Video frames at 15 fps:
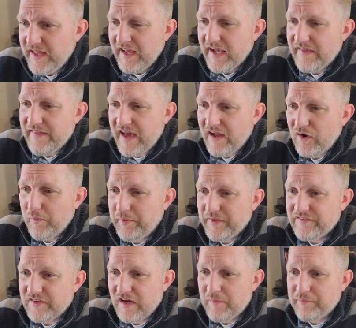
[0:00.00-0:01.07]
and that
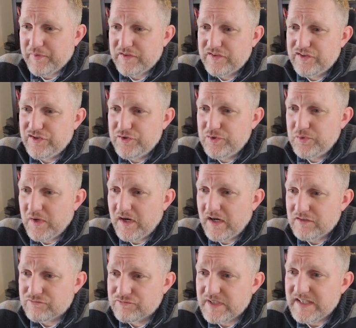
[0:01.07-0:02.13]
opens up to
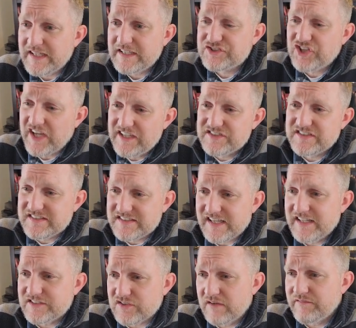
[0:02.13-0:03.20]
really change the
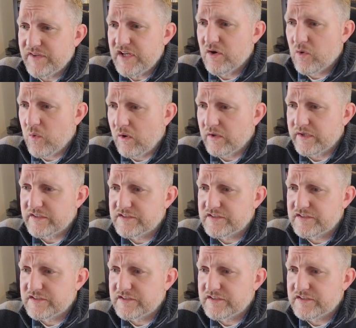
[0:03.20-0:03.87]
settings on video quality.